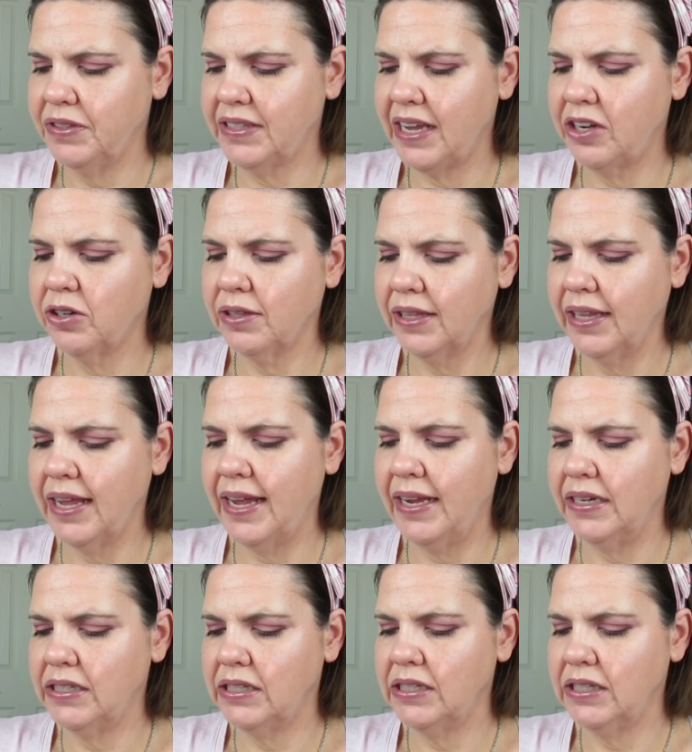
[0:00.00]
Scattered
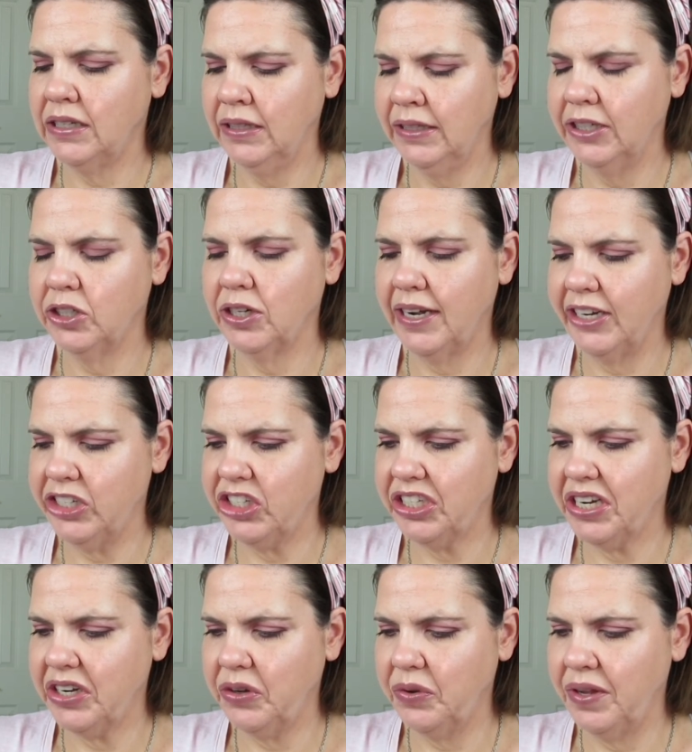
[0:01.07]
Light Glitter
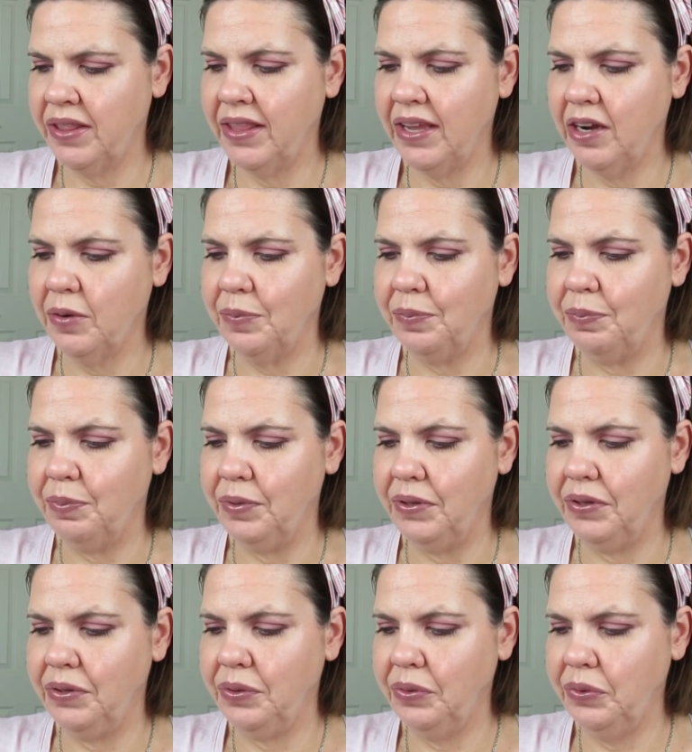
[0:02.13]
Eyeshadow. And they are
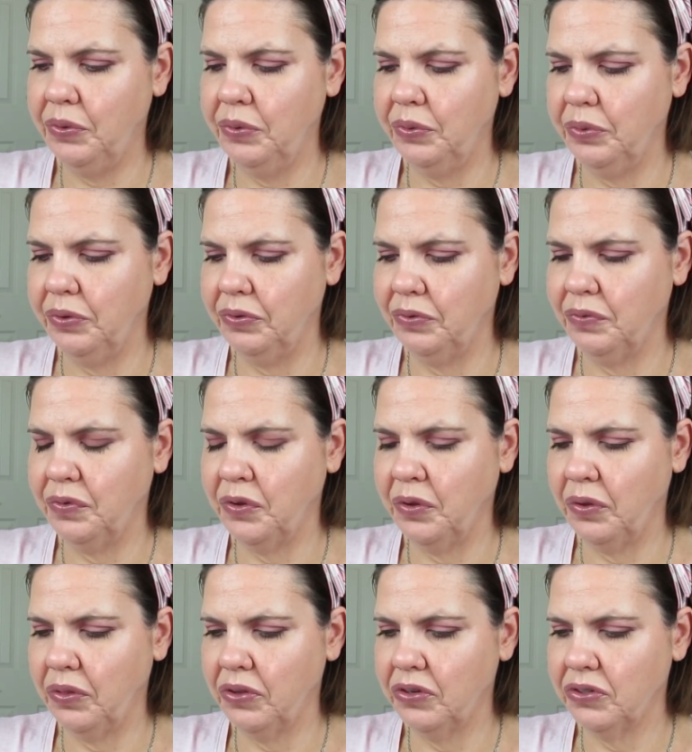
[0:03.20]

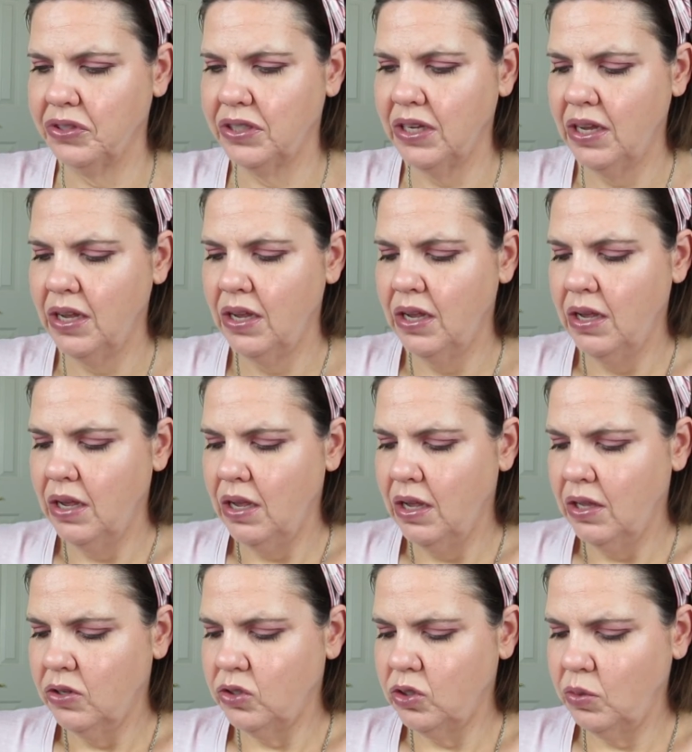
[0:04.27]
beautiful. There's
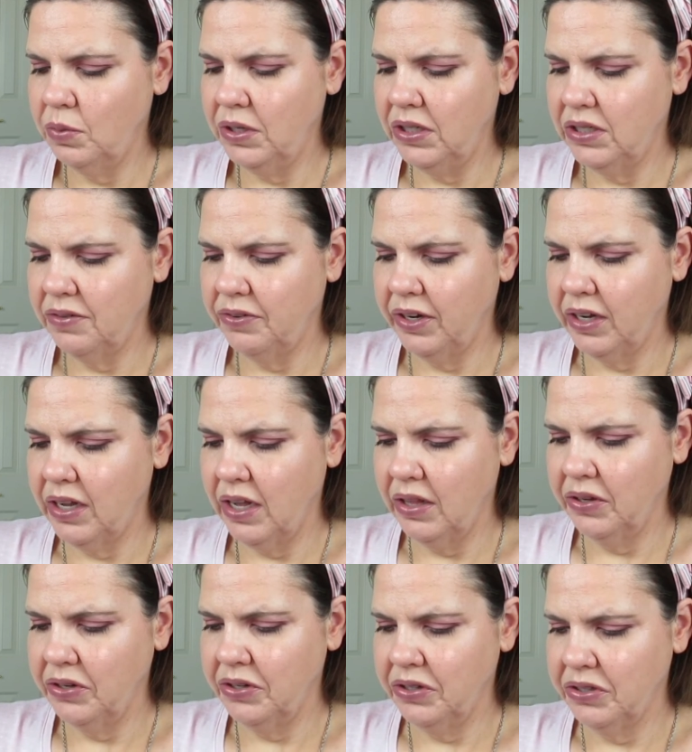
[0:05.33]
so many different
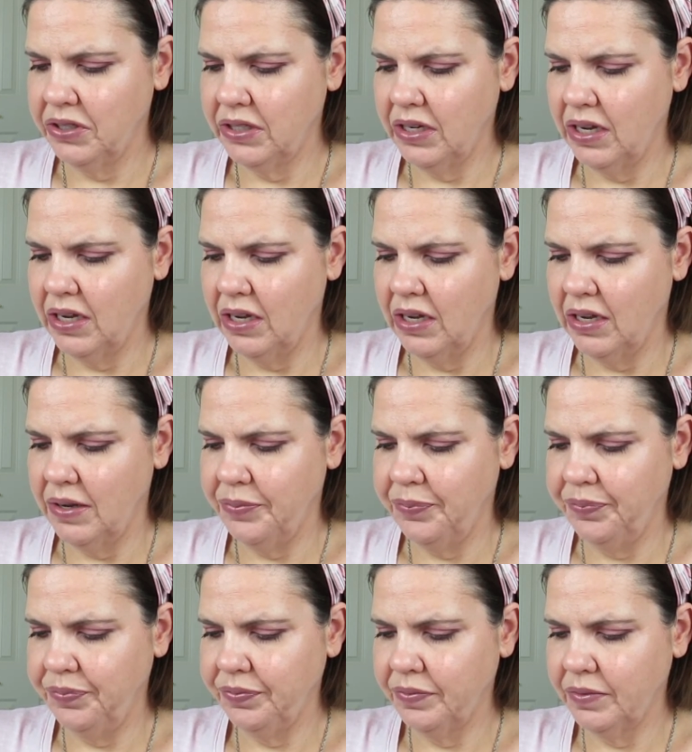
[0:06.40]
colors.
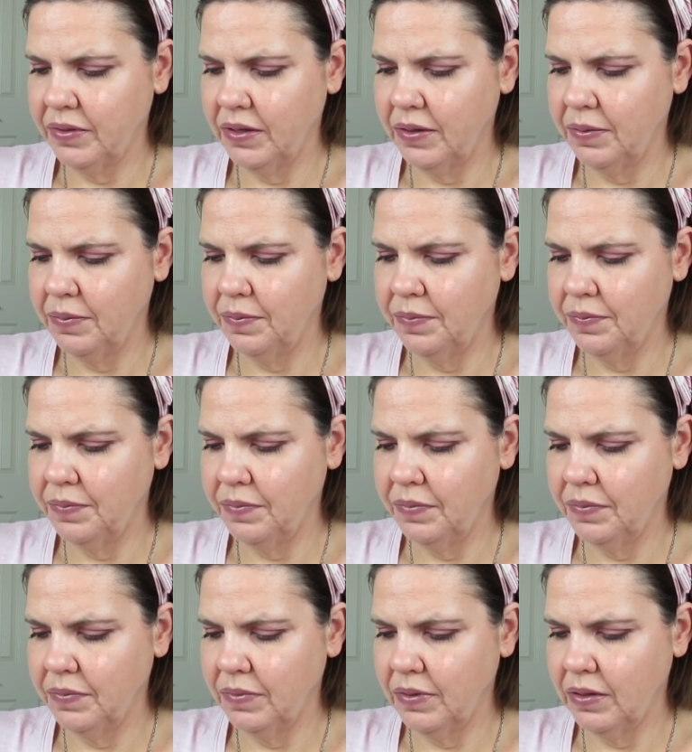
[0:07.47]
Um,
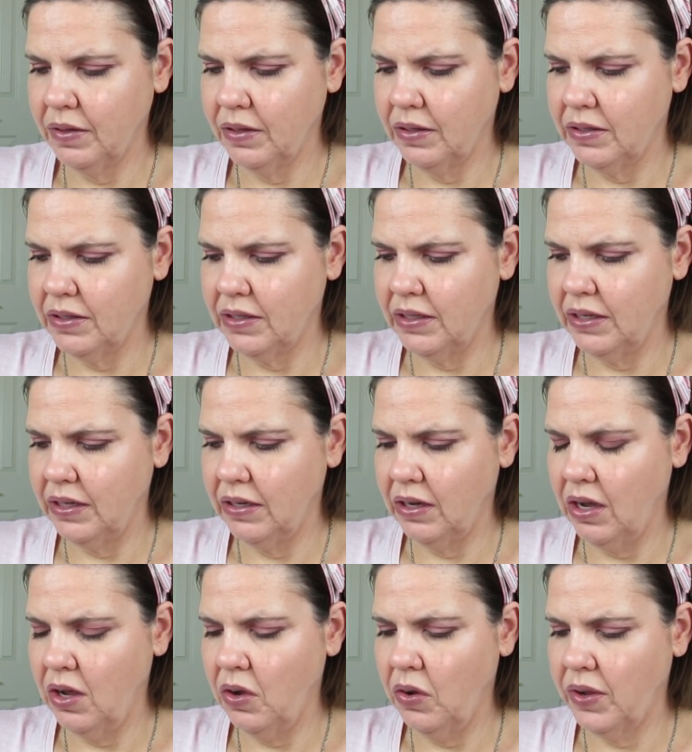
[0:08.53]
let's see.
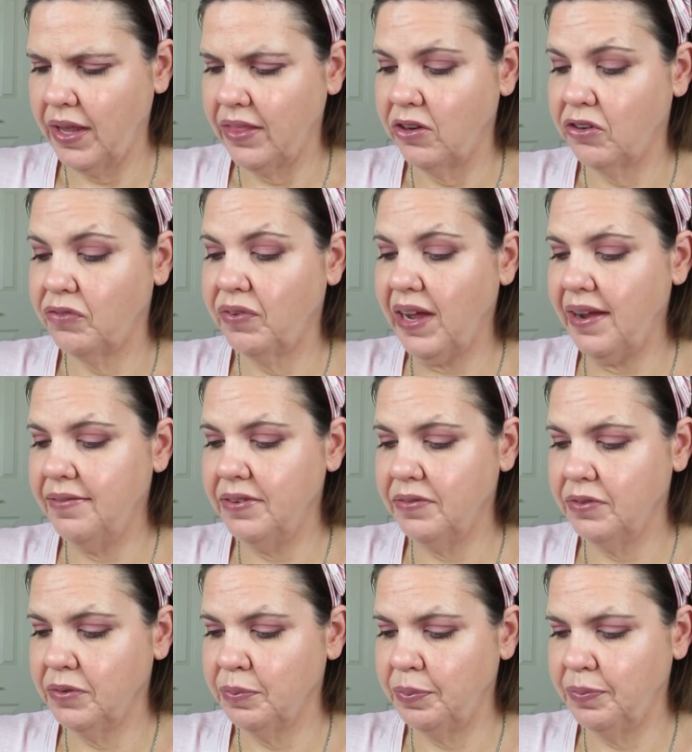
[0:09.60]
Oh, okay. There's five
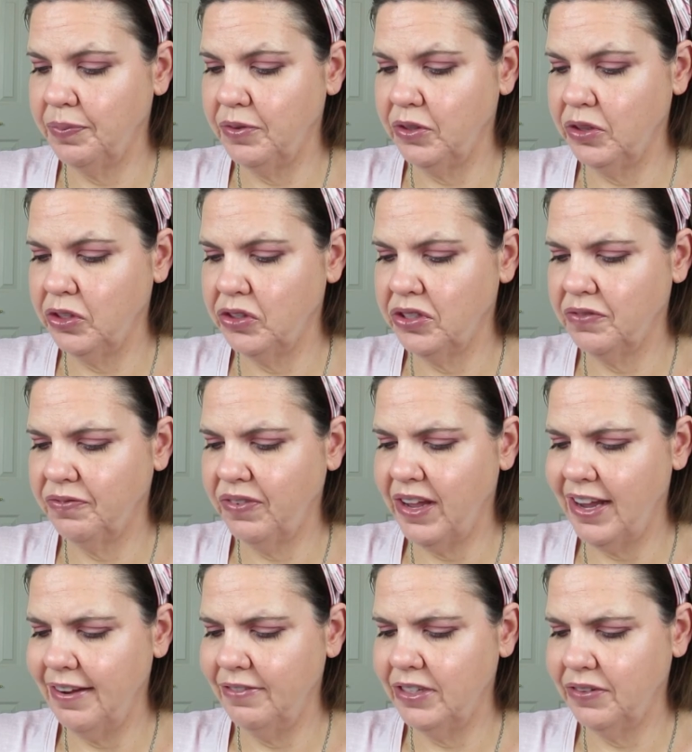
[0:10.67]
different, there's
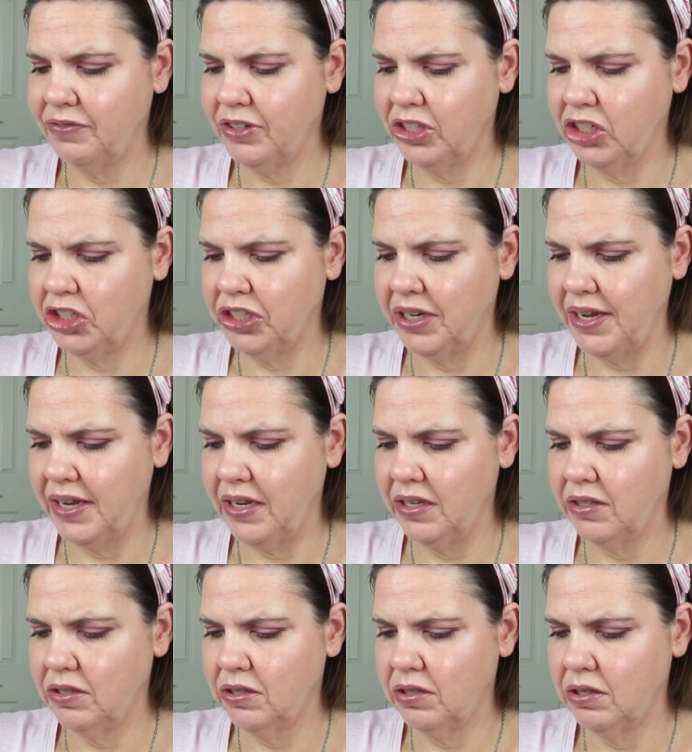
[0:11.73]
five different
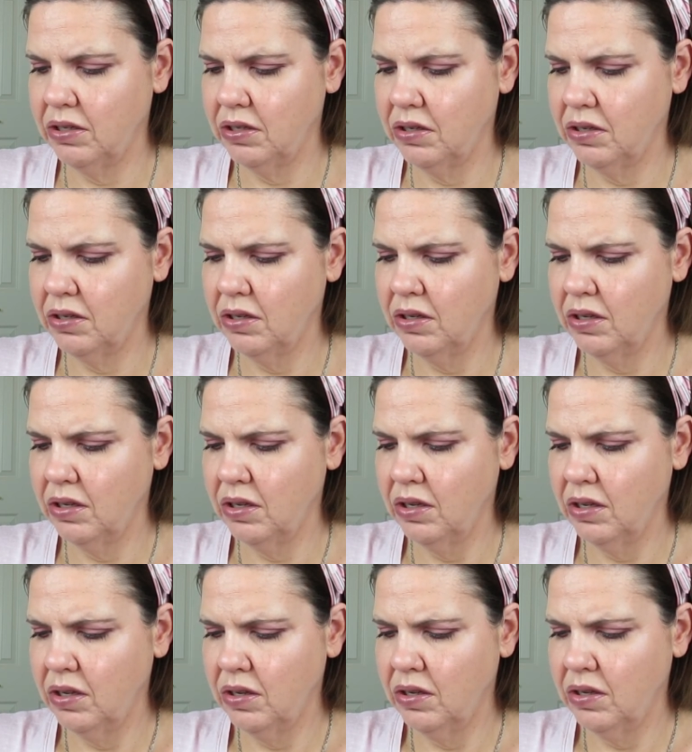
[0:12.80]
shades.
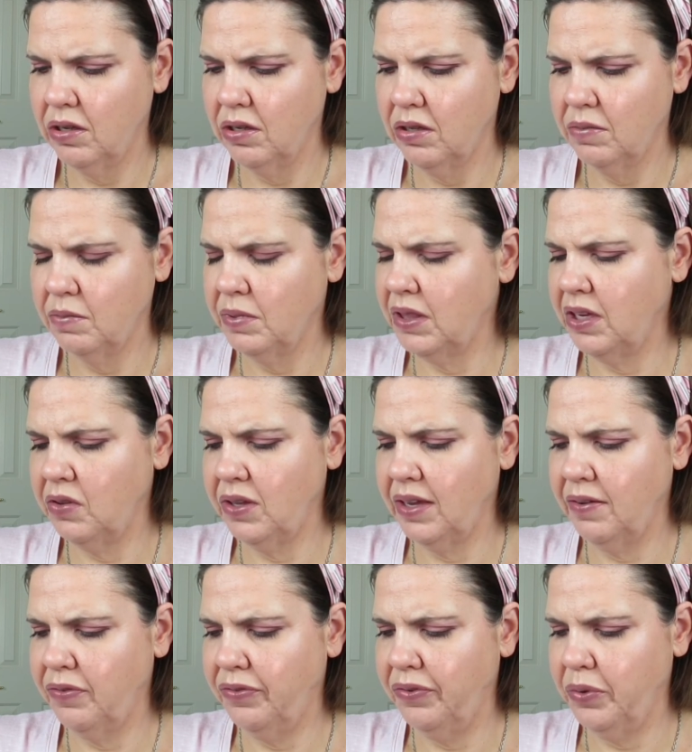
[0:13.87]
But they only
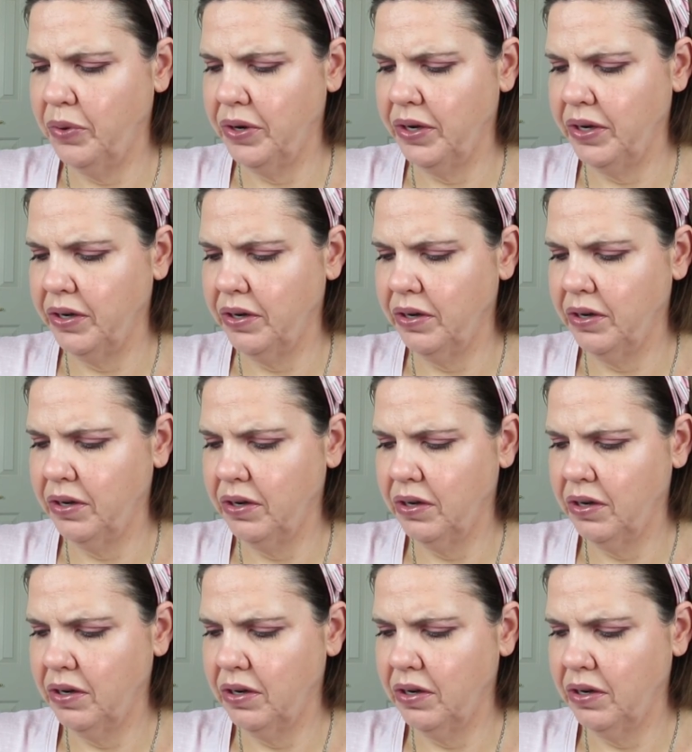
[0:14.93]
have four here.